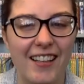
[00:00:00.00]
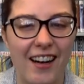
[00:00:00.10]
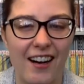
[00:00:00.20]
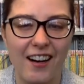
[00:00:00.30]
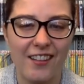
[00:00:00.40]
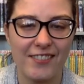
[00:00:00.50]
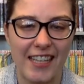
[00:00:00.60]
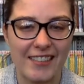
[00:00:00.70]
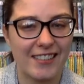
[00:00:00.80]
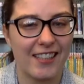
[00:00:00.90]
All
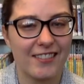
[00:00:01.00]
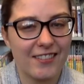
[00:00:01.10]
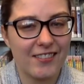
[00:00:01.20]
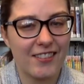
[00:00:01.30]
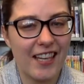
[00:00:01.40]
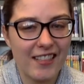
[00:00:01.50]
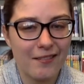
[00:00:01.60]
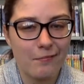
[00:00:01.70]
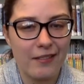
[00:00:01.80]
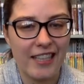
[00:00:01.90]
that starts with the
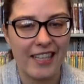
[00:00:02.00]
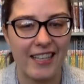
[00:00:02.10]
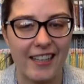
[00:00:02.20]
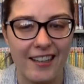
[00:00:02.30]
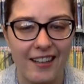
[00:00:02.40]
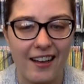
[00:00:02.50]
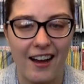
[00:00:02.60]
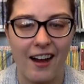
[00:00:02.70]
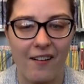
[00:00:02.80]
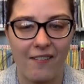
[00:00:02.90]
letter B.
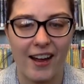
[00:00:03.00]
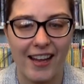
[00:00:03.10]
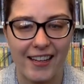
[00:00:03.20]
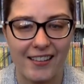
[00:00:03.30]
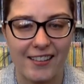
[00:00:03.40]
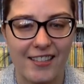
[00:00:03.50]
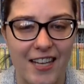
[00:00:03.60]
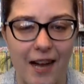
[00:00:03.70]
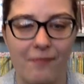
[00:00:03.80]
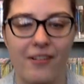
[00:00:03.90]
All right, good
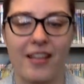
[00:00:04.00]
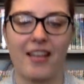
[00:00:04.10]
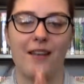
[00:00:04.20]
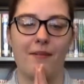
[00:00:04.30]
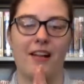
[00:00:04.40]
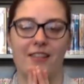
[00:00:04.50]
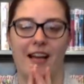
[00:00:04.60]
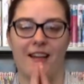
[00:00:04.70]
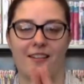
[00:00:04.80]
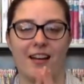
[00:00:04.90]
job thinking about
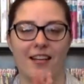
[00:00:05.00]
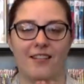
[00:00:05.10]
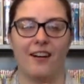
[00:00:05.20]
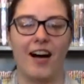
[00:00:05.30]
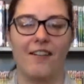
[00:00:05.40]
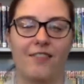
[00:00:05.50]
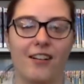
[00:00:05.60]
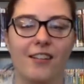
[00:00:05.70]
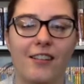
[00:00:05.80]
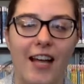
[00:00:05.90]
that. You guys all have
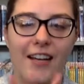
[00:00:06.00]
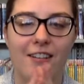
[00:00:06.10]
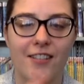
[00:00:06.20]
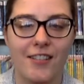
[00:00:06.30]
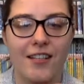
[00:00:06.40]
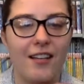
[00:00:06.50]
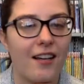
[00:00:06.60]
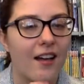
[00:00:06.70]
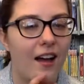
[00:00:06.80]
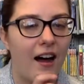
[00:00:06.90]
good letters,
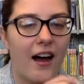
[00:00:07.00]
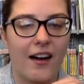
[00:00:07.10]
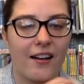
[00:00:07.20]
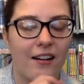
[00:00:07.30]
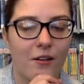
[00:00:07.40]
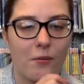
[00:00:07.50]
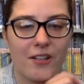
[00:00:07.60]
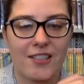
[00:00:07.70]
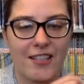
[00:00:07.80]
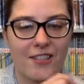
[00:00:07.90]
good
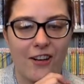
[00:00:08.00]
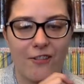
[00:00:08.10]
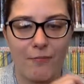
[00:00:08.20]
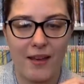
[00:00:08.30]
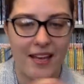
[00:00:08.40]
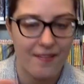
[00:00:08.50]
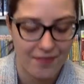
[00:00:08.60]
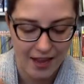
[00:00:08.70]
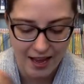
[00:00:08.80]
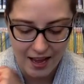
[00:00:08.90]
words that start with B.
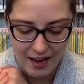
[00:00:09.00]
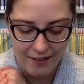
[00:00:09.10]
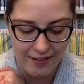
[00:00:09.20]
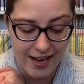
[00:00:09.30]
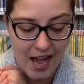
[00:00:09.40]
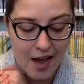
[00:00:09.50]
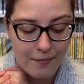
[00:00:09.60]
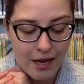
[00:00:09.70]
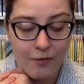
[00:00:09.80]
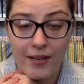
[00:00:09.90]
All right, how
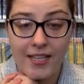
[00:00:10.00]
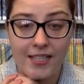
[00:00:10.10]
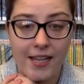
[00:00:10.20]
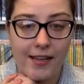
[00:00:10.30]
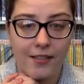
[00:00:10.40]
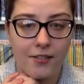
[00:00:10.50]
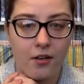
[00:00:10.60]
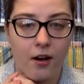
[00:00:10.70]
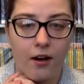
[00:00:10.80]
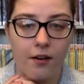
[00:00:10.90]
about we sing a
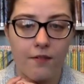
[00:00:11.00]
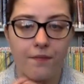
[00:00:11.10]
song